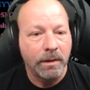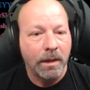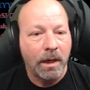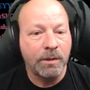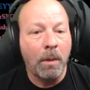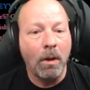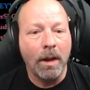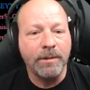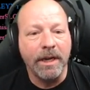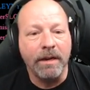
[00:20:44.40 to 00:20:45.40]
A small
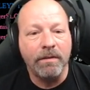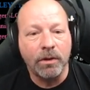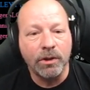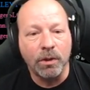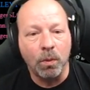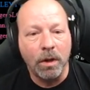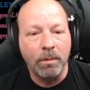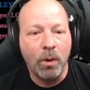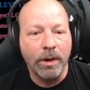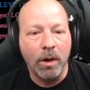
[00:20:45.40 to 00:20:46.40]
update, version
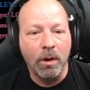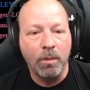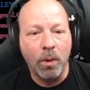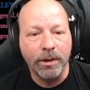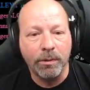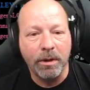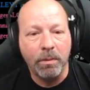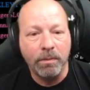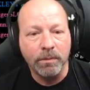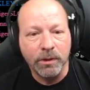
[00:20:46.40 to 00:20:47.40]

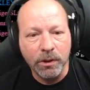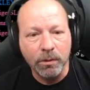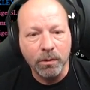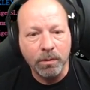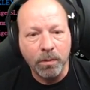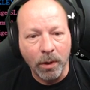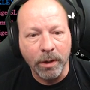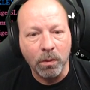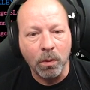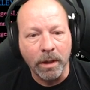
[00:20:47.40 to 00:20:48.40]

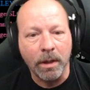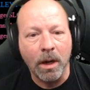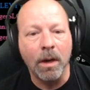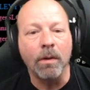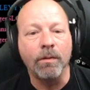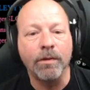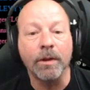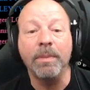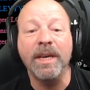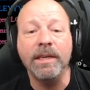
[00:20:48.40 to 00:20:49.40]
1.0.32.10 for the
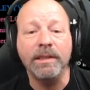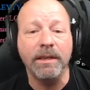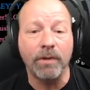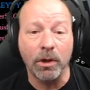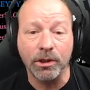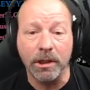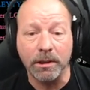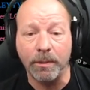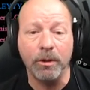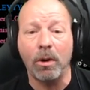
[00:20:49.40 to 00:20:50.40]
PC version of
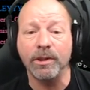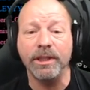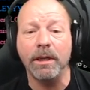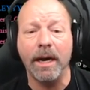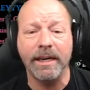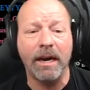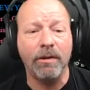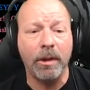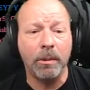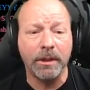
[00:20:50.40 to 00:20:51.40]
WRC9 now
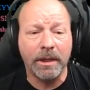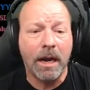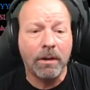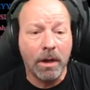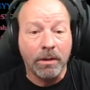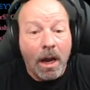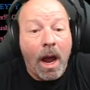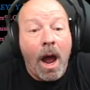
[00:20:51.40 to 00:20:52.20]
available to download.